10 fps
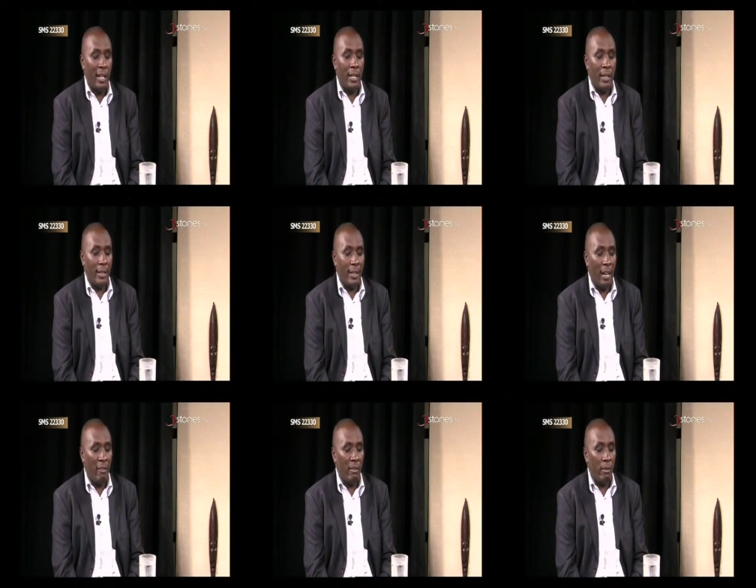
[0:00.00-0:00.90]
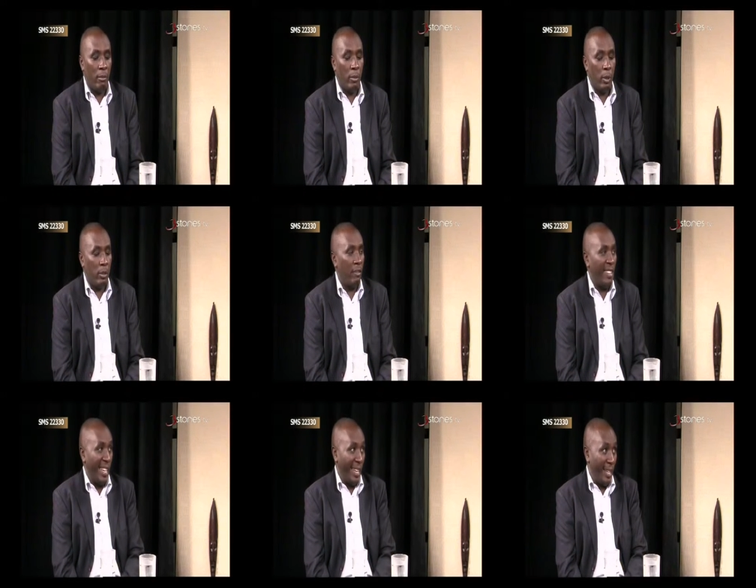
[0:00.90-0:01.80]
It doesn't have most of
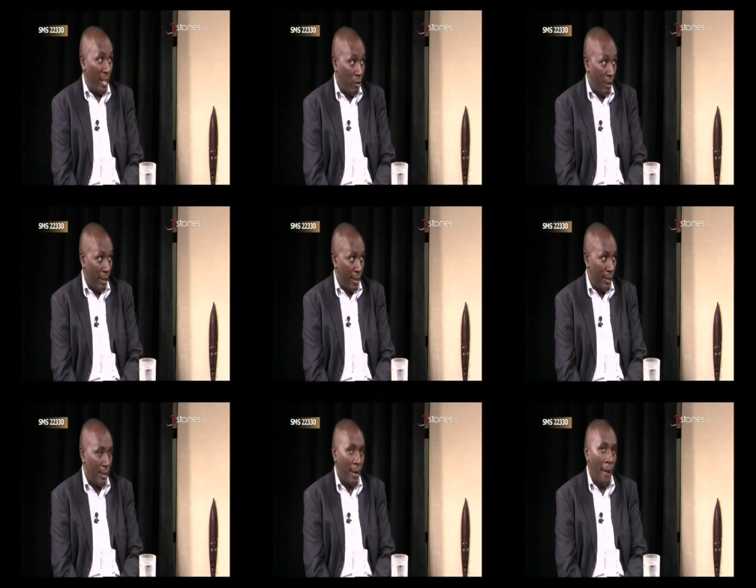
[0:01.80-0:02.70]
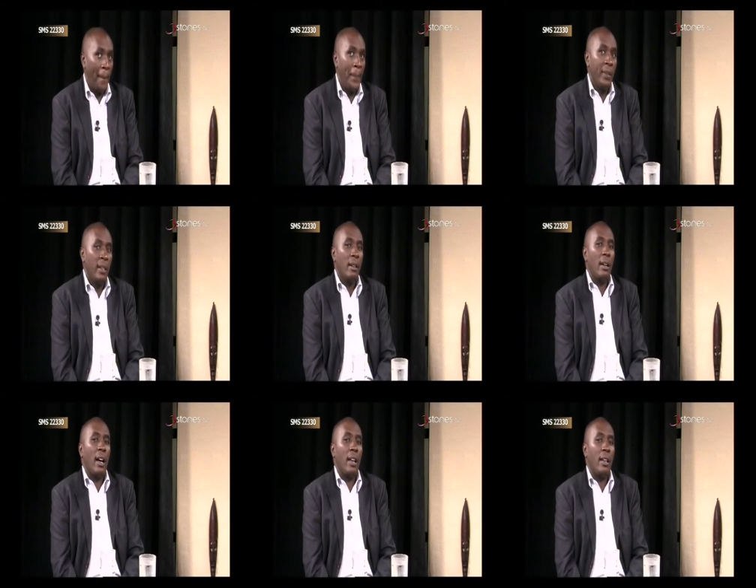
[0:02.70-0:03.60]
the electrolytes, and